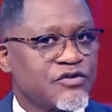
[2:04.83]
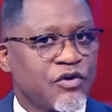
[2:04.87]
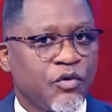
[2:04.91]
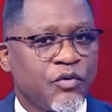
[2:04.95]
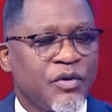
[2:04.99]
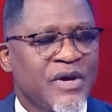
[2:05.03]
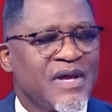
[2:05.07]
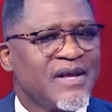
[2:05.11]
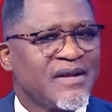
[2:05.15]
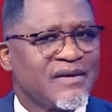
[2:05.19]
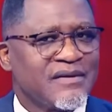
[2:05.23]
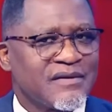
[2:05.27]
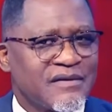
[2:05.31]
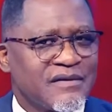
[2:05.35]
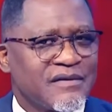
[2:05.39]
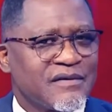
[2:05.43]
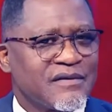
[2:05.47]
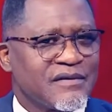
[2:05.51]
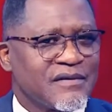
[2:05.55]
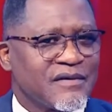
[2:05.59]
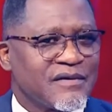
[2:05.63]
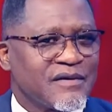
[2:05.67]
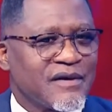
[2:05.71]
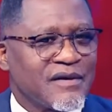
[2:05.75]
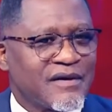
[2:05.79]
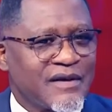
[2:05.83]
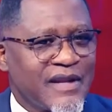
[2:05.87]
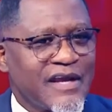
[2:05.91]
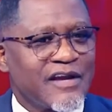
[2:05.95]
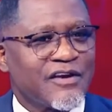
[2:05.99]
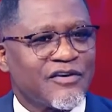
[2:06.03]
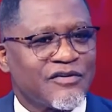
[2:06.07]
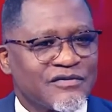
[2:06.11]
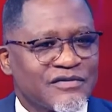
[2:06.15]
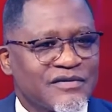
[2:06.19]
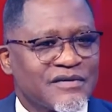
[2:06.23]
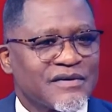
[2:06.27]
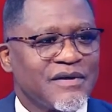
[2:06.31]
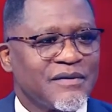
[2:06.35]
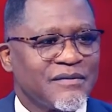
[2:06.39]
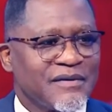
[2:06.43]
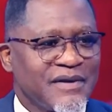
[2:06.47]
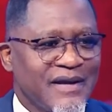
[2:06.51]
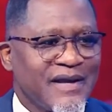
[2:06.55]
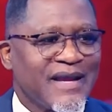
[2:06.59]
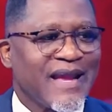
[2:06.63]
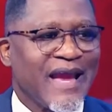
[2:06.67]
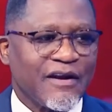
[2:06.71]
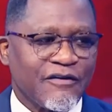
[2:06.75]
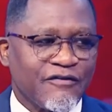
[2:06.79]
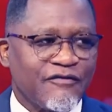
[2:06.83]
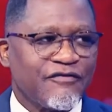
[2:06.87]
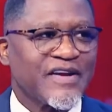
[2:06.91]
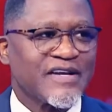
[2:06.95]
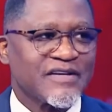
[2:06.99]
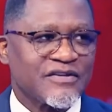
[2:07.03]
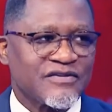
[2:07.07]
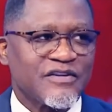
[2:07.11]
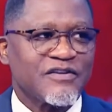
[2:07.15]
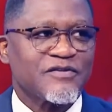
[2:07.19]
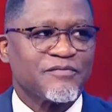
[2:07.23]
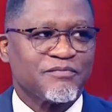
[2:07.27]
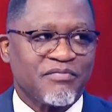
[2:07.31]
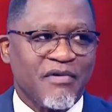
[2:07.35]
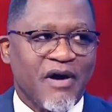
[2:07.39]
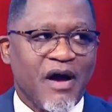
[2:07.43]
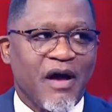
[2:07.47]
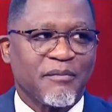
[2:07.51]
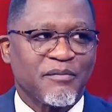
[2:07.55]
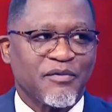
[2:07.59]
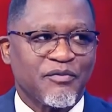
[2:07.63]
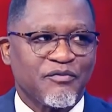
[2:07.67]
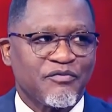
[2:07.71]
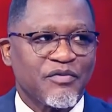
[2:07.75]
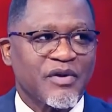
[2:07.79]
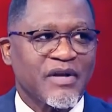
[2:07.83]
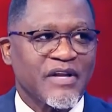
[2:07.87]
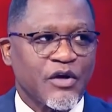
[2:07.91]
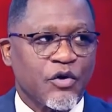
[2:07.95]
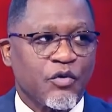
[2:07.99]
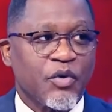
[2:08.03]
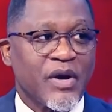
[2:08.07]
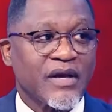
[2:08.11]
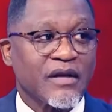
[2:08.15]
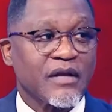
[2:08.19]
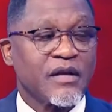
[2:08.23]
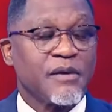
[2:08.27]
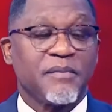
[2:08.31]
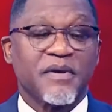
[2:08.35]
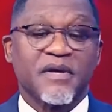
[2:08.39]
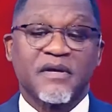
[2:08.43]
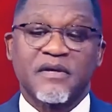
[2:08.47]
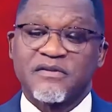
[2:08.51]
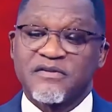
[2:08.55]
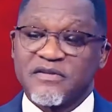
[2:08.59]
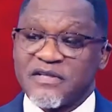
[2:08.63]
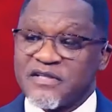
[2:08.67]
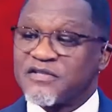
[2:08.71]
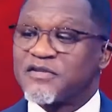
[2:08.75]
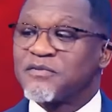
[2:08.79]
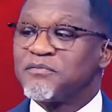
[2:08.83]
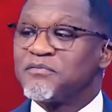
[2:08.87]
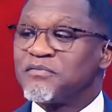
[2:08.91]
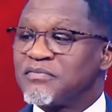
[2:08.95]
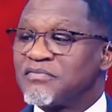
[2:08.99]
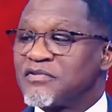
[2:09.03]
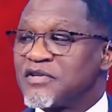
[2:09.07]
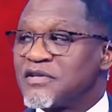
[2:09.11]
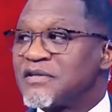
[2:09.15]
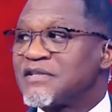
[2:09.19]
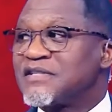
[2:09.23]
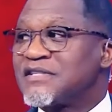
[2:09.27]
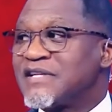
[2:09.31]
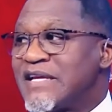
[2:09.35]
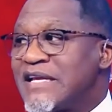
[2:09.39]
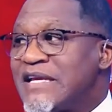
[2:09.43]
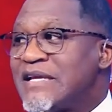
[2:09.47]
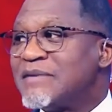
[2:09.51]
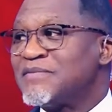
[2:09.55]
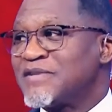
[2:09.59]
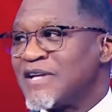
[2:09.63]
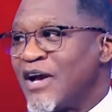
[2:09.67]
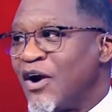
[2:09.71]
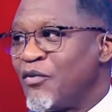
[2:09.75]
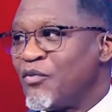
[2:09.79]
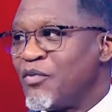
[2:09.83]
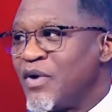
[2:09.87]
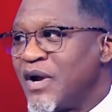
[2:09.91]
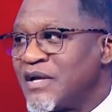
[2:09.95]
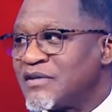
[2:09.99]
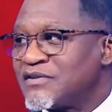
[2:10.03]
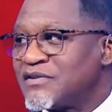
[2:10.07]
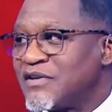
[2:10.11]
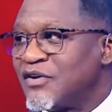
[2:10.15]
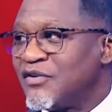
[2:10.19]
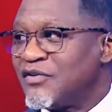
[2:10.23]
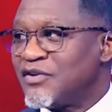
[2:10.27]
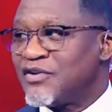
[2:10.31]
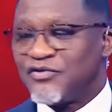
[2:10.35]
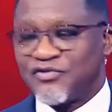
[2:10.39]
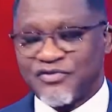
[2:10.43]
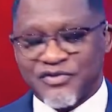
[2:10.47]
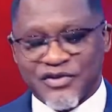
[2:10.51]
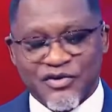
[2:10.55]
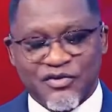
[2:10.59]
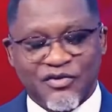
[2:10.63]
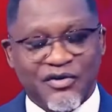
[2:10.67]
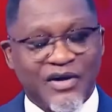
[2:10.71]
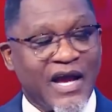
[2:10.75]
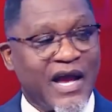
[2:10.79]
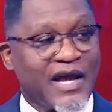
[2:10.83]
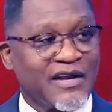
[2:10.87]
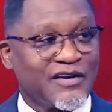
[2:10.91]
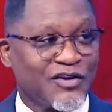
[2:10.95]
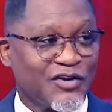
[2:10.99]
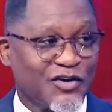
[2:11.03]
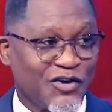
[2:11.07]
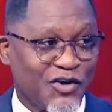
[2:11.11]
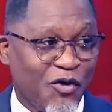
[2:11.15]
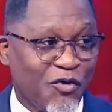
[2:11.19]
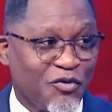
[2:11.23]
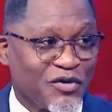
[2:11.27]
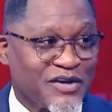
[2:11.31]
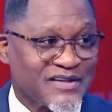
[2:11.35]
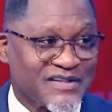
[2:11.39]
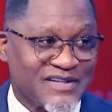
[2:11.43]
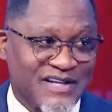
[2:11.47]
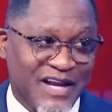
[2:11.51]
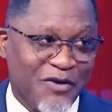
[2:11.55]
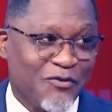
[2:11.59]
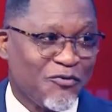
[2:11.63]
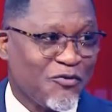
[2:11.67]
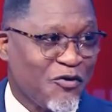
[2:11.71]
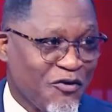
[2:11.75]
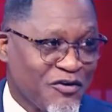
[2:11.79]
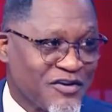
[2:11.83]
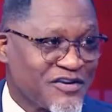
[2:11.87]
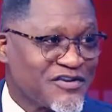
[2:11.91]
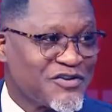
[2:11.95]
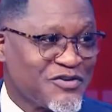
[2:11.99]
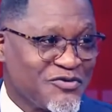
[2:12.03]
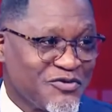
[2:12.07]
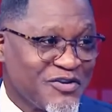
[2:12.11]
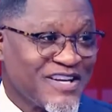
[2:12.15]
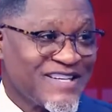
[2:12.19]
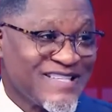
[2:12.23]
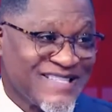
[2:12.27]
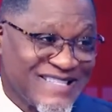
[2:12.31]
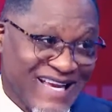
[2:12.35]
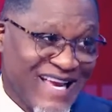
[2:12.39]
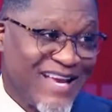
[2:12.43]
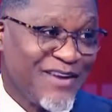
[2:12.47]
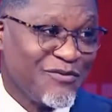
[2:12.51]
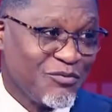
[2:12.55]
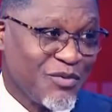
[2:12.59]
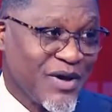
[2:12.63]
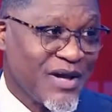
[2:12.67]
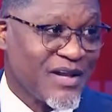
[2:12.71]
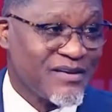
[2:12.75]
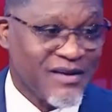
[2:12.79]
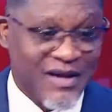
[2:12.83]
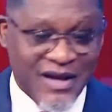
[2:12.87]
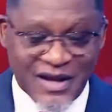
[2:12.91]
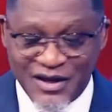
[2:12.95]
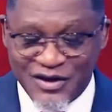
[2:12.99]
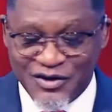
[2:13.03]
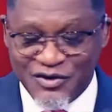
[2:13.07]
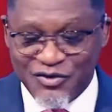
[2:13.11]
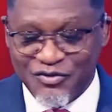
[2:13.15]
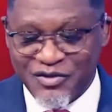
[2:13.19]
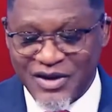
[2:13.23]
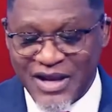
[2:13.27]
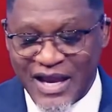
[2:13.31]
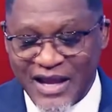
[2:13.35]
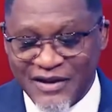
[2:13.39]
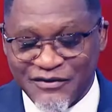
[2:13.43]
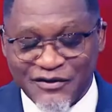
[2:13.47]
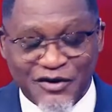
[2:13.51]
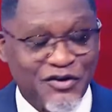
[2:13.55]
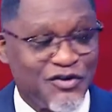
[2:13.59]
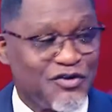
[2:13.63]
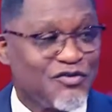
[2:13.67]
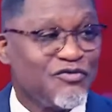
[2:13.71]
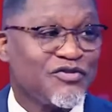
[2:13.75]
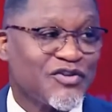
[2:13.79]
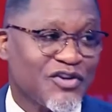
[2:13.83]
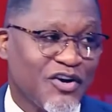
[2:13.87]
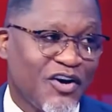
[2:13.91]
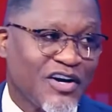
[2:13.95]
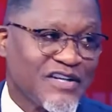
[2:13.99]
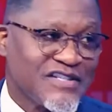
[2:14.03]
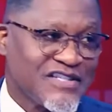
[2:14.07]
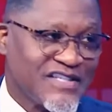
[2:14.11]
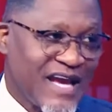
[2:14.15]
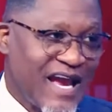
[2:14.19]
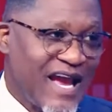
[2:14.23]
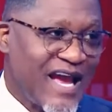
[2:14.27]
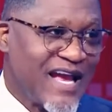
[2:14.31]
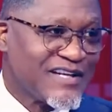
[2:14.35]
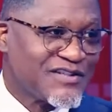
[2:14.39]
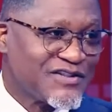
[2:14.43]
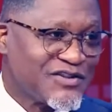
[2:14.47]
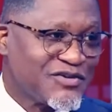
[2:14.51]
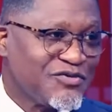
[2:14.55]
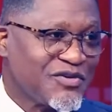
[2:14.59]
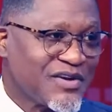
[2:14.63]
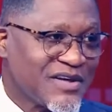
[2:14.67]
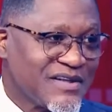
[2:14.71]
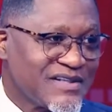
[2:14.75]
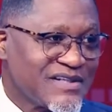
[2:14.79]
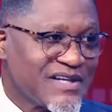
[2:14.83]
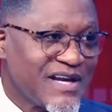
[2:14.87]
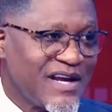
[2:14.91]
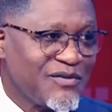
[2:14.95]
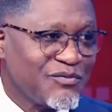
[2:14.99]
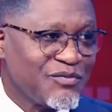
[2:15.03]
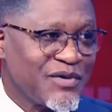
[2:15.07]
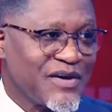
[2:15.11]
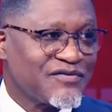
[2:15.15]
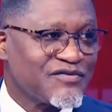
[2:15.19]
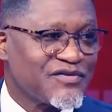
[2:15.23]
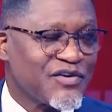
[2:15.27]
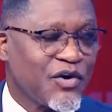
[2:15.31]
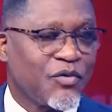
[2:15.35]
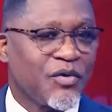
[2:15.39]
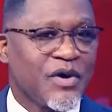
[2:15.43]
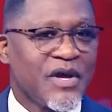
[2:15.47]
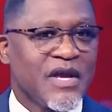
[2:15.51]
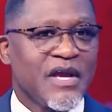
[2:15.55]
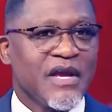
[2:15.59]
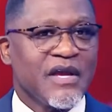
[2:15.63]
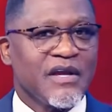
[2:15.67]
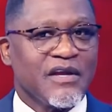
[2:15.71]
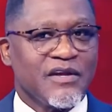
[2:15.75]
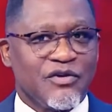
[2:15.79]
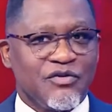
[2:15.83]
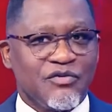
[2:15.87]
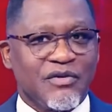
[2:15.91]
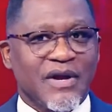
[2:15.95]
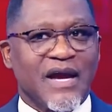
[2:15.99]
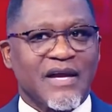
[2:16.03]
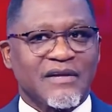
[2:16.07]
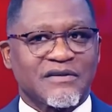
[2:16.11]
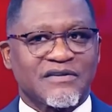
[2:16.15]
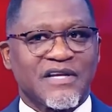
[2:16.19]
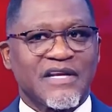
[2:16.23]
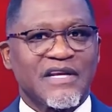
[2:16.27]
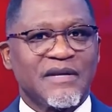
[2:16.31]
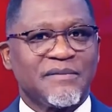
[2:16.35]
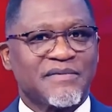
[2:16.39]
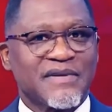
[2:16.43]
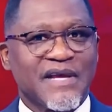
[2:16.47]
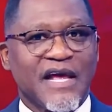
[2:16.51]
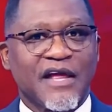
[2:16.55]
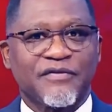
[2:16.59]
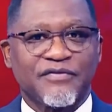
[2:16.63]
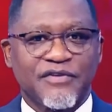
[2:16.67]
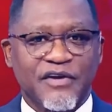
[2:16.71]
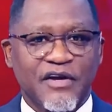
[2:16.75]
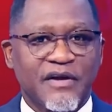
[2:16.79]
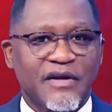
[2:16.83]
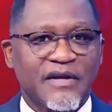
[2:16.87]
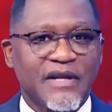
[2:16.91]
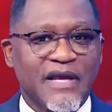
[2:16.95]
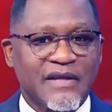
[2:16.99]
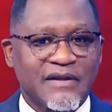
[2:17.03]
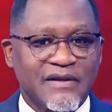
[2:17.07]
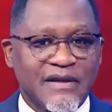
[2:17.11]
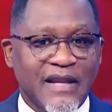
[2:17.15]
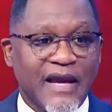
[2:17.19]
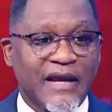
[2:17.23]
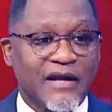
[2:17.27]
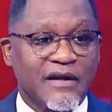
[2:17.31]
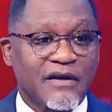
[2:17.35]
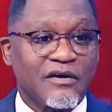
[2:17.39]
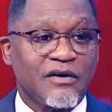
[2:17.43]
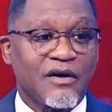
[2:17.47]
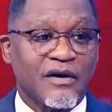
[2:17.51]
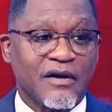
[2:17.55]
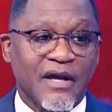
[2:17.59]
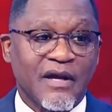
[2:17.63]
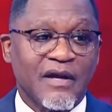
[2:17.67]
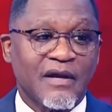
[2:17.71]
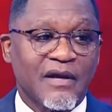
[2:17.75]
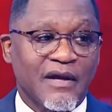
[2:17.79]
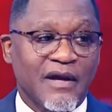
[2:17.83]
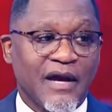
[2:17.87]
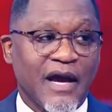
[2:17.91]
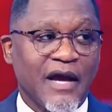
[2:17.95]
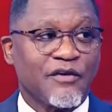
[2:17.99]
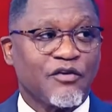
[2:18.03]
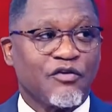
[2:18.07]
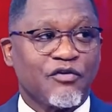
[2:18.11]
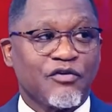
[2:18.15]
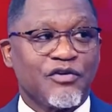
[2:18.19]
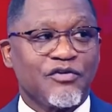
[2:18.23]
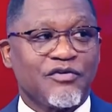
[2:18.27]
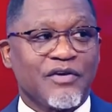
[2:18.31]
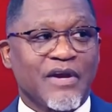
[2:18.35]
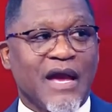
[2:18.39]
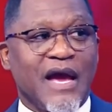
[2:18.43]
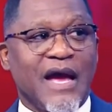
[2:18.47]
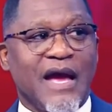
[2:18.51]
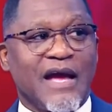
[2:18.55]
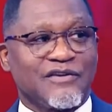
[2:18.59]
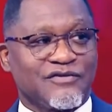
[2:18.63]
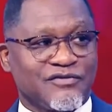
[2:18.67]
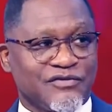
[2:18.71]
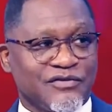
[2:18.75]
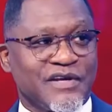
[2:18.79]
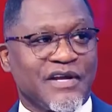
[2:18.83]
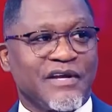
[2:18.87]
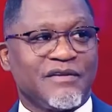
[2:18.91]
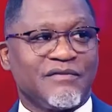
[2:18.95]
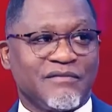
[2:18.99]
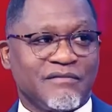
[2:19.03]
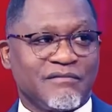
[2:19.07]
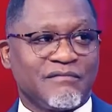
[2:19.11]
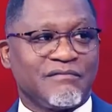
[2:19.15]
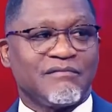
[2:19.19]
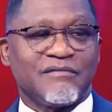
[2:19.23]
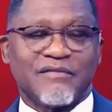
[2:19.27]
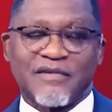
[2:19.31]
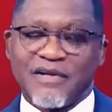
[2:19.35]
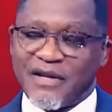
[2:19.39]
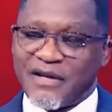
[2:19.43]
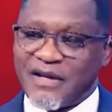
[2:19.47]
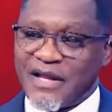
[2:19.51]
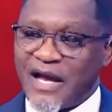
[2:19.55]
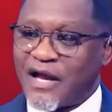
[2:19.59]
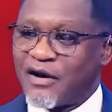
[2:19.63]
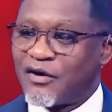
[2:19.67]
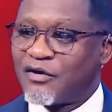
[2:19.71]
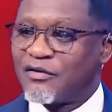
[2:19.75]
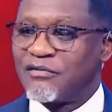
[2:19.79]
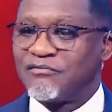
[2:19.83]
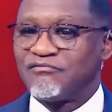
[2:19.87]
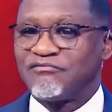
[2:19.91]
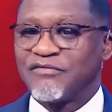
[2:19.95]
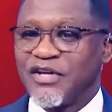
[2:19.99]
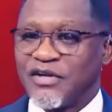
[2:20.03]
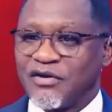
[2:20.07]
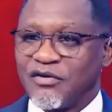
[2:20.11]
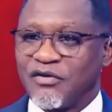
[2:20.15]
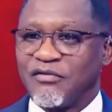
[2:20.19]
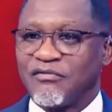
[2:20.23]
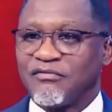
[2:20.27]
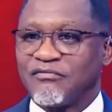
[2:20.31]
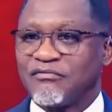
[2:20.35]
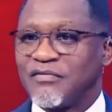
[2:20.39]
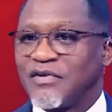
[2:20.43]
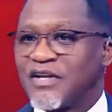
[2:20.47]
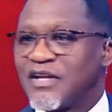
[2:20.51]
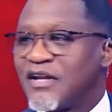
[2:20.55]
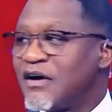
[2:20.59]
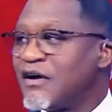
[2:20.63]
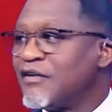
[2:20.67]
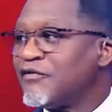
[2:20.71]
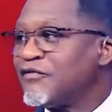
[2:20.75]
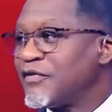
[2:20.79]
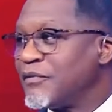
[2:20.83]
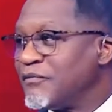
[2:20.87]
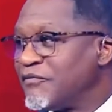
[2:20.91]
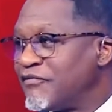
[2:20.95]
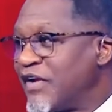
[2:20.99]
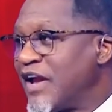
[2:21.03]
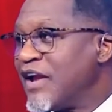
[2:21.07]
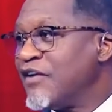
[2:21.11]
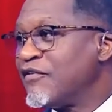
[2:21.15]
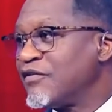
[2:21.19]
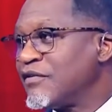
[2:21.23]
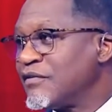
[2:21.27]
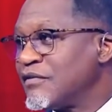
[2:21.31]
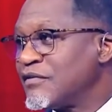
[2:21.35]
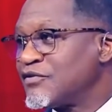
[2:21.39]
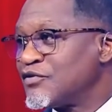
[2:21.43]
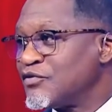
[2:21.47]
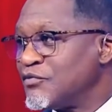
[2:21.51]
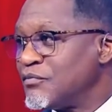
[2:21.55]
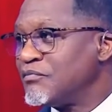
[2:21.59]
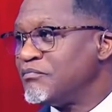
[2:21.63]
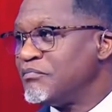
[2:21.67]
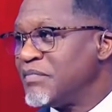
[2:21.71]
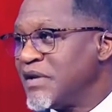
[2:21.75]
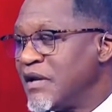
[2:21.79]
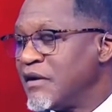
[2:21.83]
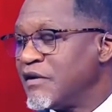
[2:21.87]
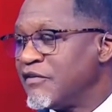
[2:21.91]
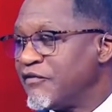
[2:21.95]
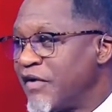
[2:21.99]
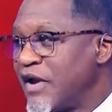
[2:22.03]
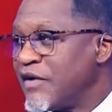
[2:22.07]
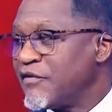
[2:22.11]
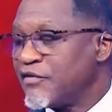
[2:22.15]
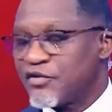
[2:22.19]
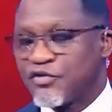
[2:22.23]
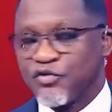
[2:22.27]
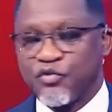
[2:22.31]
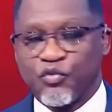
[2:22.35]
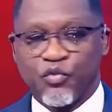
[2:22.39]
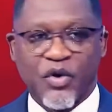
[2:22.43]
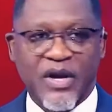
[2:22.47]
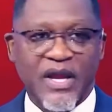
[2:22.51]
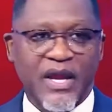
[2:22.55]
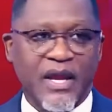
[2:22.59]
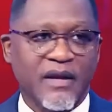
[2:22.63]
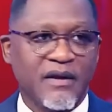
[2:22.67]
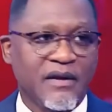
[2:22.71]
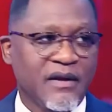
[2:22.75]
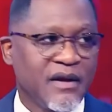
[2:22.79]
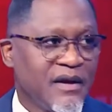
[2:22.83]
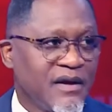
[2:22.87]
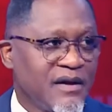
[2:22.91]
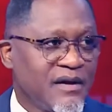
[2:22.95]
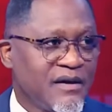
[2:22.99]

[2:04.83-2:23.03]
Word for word: So the Lakers, they got to fix this problem really quickly because there's some good teams out west. No, you still got the Golden State Warriors to contend with. You got the Utah Jazz to contend with. So you got teams out there that's like, look, I know you guys are getting a lot of, you know, love from favoring to being the favorite to win.